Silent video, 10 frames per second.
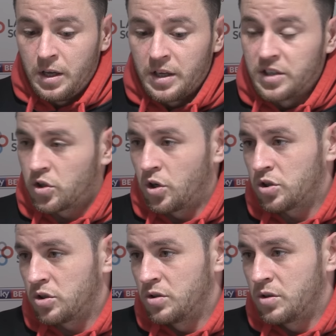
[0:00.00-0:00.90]
it's
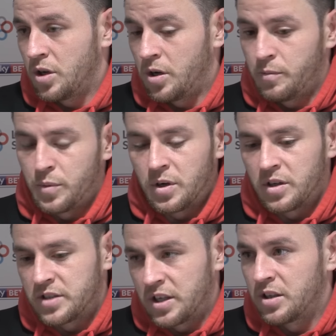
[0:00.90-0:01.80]
cost us. Um, but like
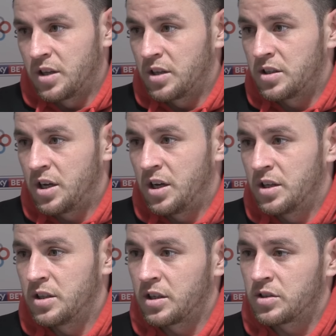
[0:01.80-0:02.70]
I say, that's
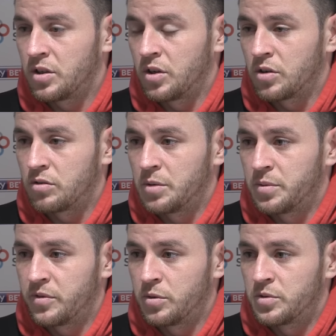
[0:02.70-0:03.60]
that's a, a great
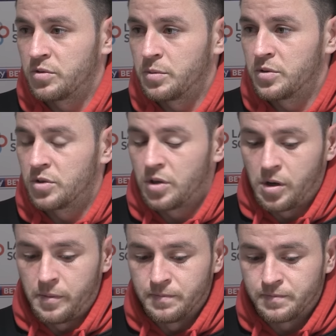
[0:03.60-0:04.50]
performance from us,
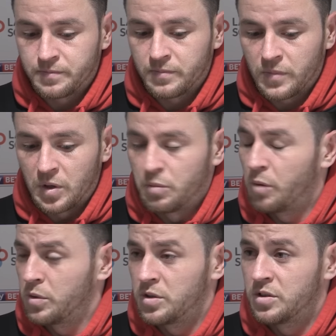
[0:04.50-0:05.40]
um, and
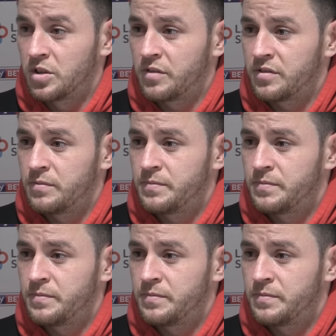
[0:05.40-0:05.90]
one we deserve.